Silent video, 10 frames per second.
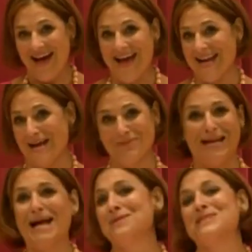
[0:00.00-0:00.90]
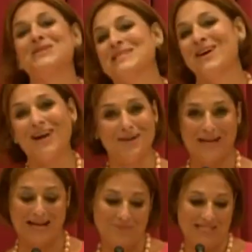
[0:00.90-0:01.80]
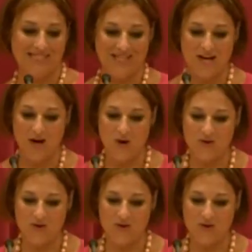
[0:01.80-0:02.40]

And I'm like, I am so sorry, but I must know.